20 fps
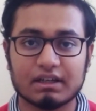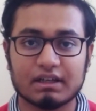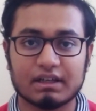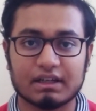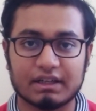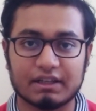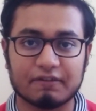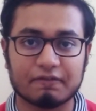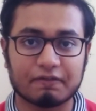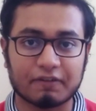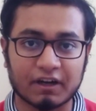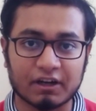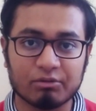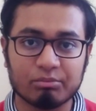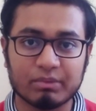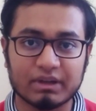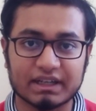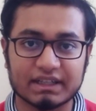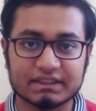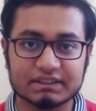in 5
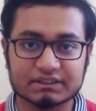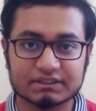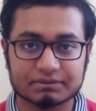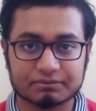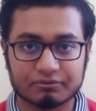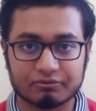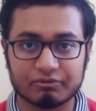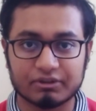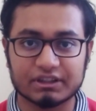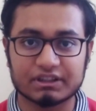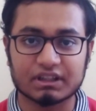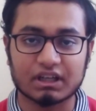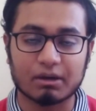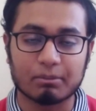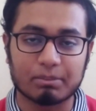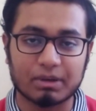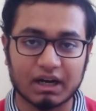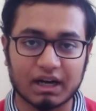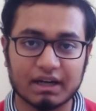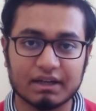minutes with a
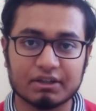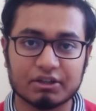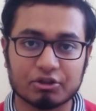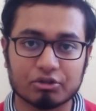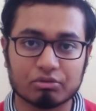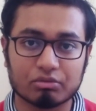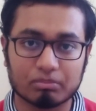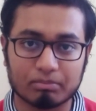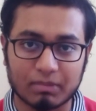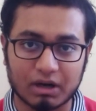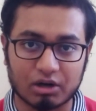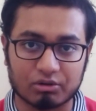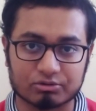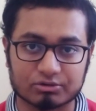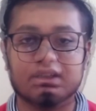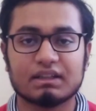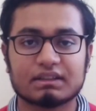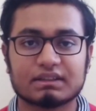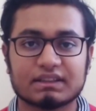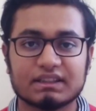brand new mouse.
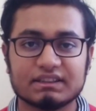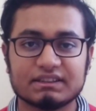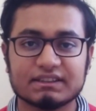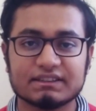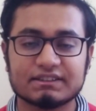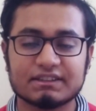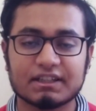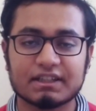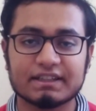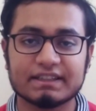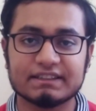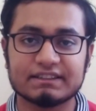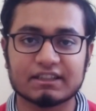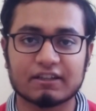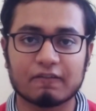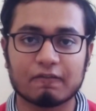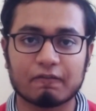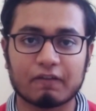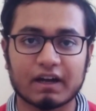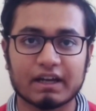This is the
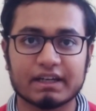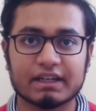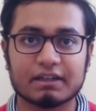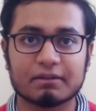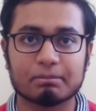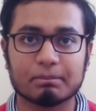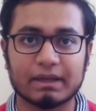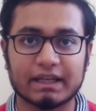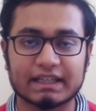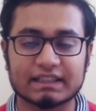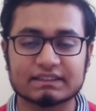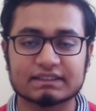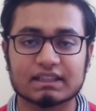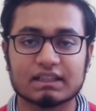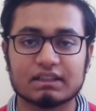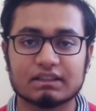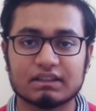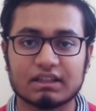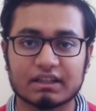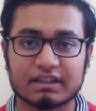reason why it makes
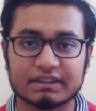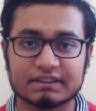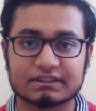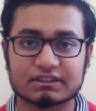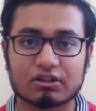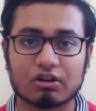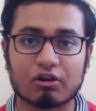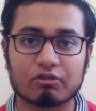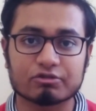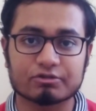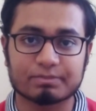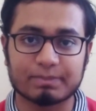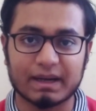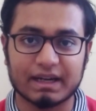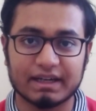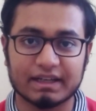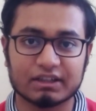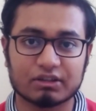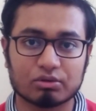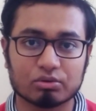the risk of
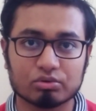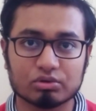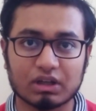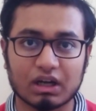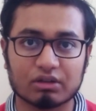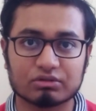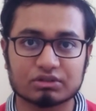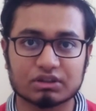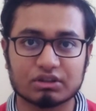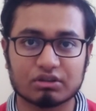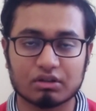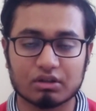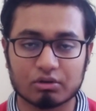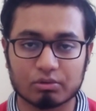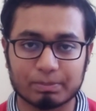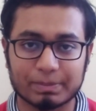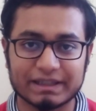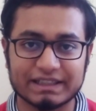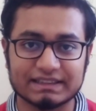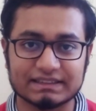spending 2000
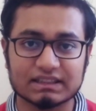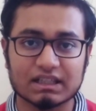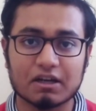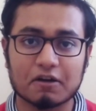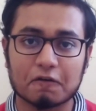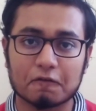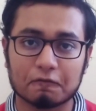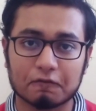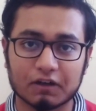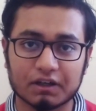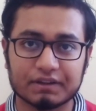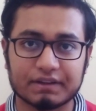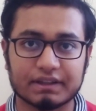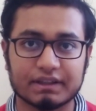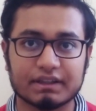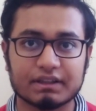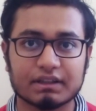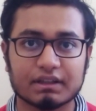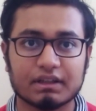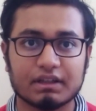rupees worth
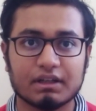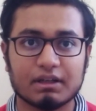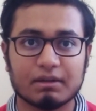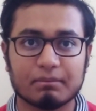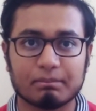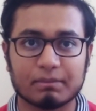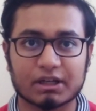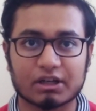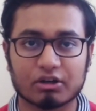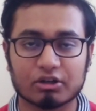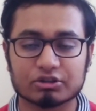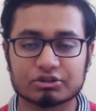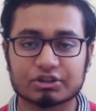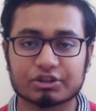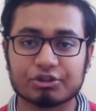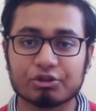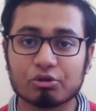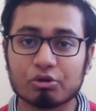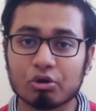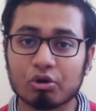it because
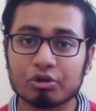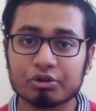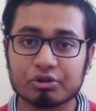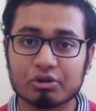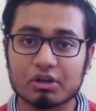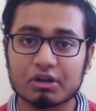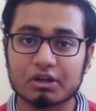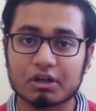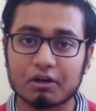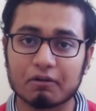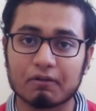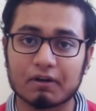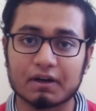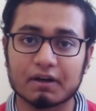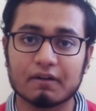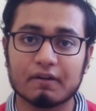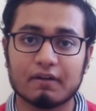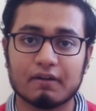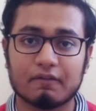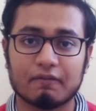you know you're
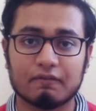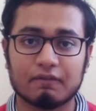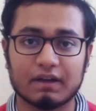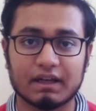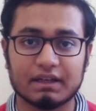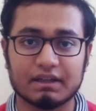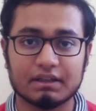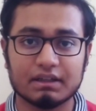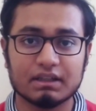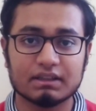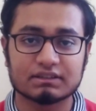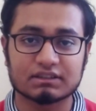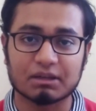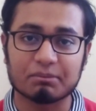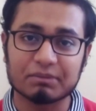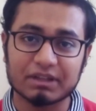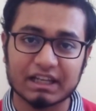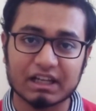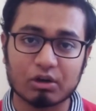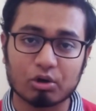covered when
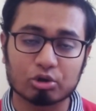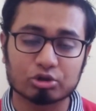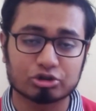something goes